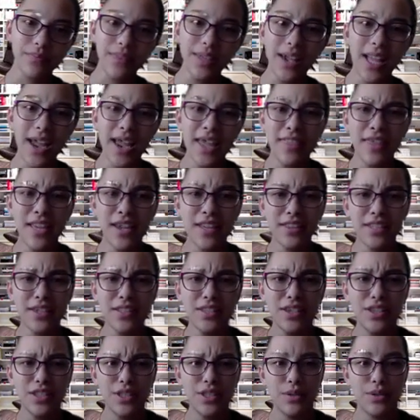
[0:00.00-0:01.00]
I think this
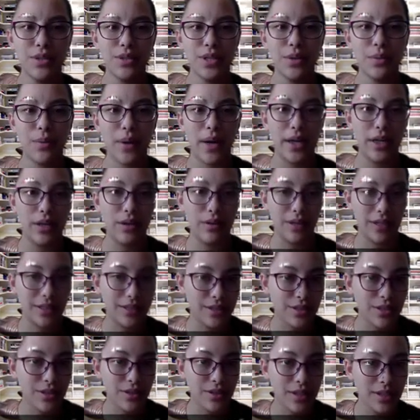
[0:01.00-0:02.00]
is usually why green
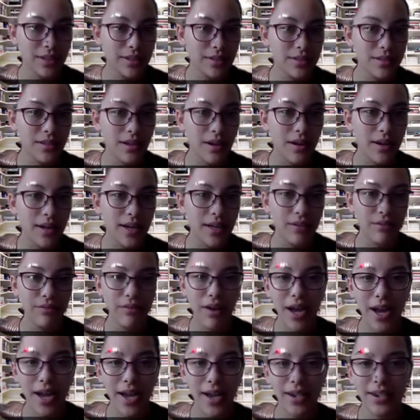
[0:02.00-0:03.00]
screens are
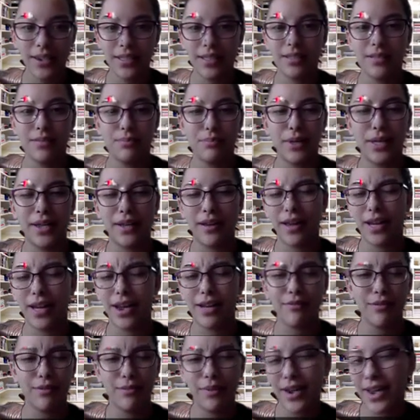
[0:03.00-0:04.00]
advised, but not
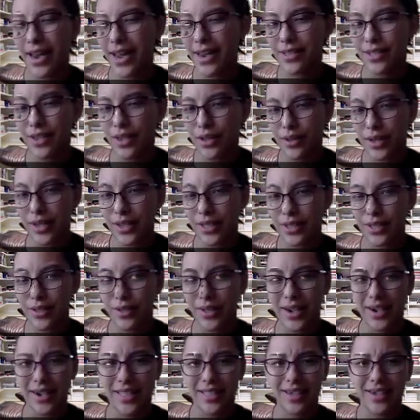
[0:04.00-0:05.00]
everyone has a green
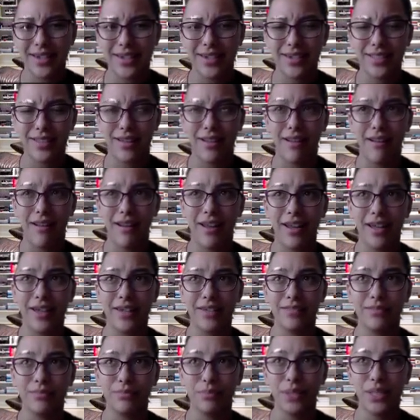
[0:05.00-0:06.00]
screen, and that's not
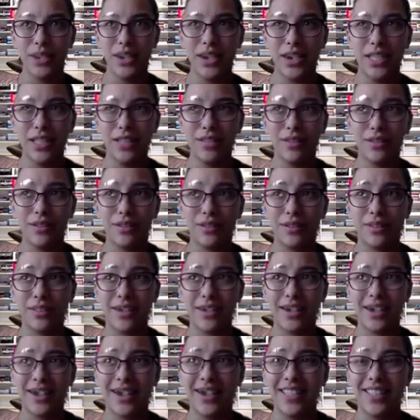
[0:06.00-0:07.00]

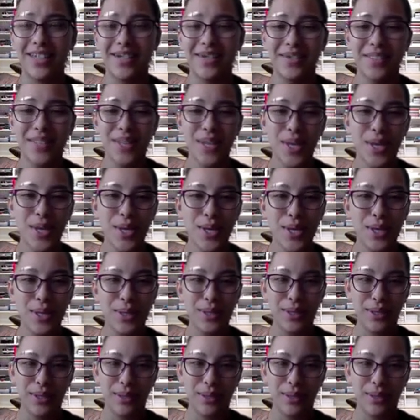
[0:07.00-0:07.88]
particularly like